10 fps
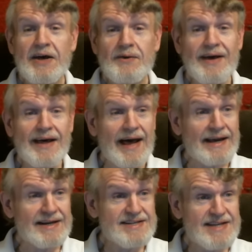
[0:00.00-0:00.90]
Well, I'm
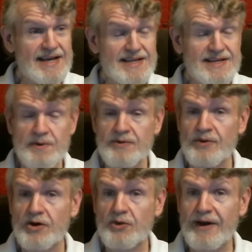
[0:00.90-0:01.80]
going to say this one
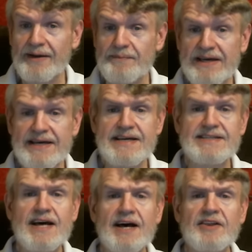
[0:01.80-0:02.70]
real quick
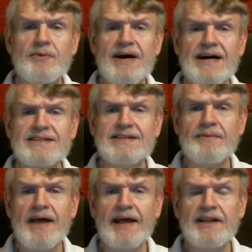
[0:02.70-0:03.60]
because otherwise
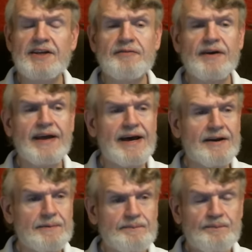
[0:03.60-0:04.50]
I'm likely to forget.
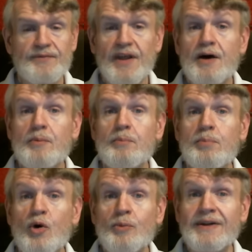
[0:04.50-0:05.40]

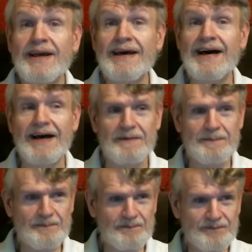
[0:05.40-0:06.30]
Bom dia.
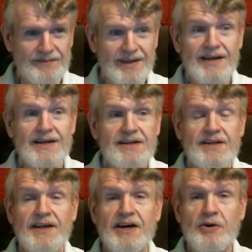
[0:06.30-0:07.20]

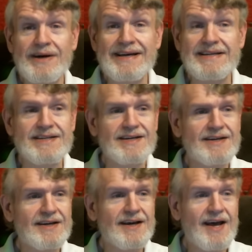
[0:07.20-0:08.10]
Dia guet.
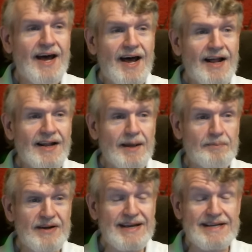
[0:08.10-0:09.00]

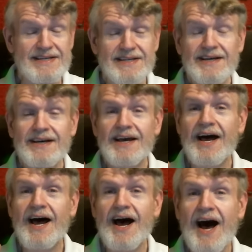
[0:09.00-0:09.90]
Labrit.
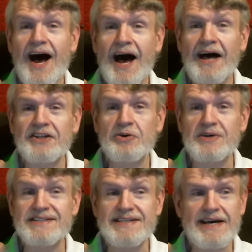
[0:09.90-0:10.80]
Ahanyo
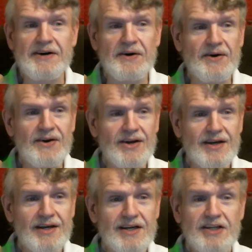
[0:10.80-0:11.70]
aseo.
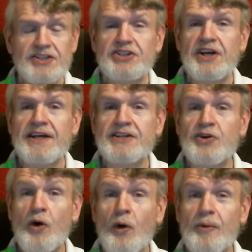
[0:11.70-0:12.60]
Jean
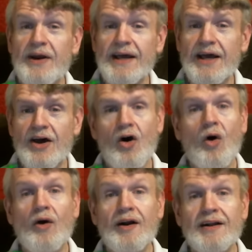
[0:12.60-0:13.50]
dobri.
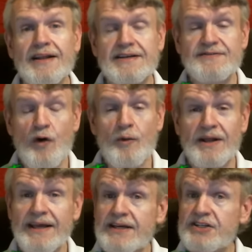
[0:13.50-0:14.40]
Or, less
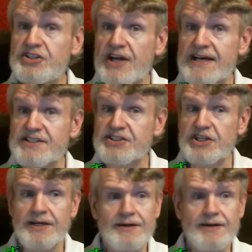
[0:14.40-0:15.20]
formally, chestia.